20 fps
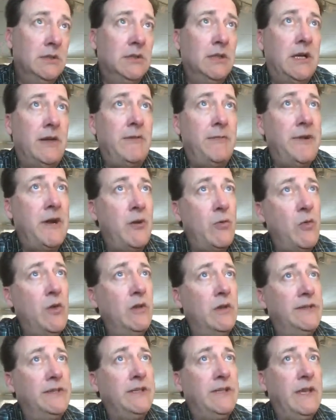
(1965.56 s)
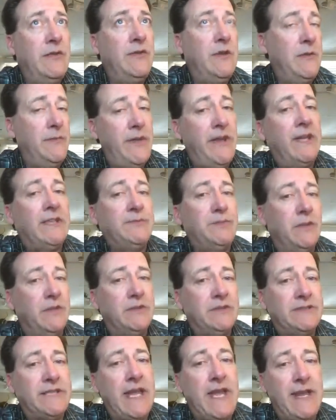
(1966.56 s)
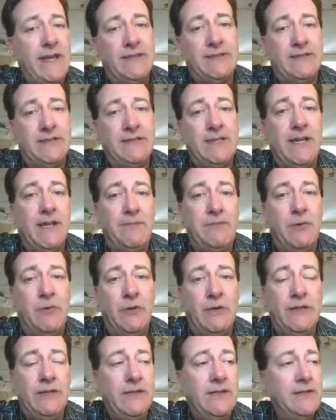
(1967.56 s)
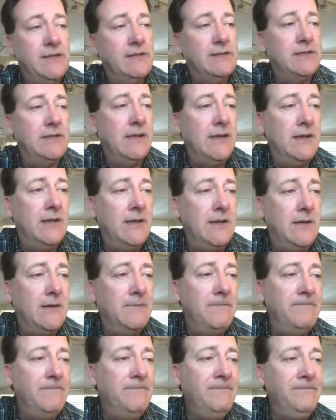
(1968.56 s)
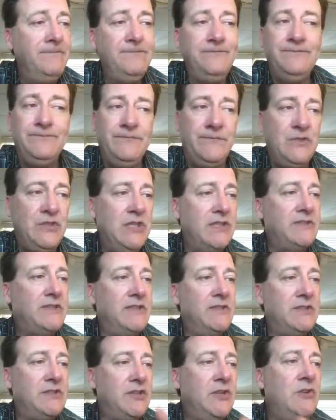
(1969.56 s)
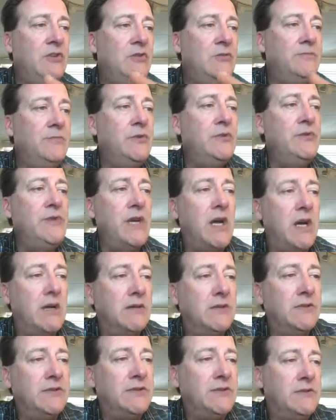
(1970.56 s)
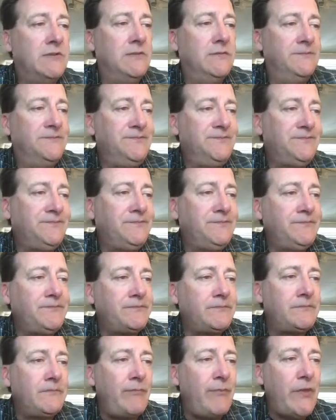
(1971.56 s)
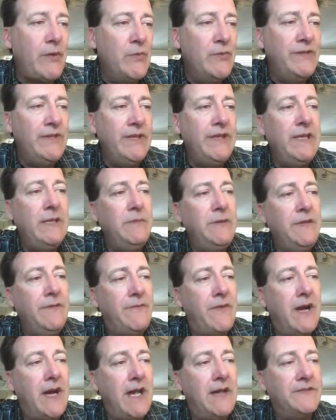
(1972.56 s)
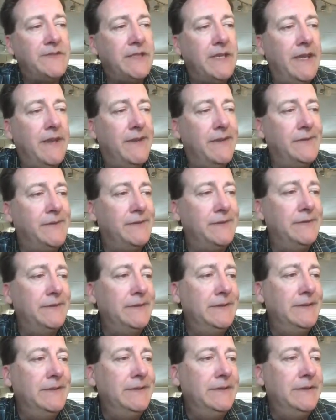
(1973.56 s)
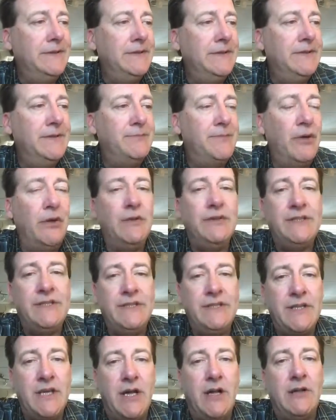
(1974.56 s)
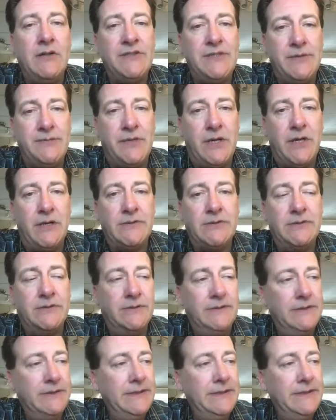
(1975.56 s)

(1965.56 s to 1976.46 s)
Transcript: I'm about willing to give him expert status at that point, because just in two boondoggles with the EB-5 scandal, the Burlington College debacle,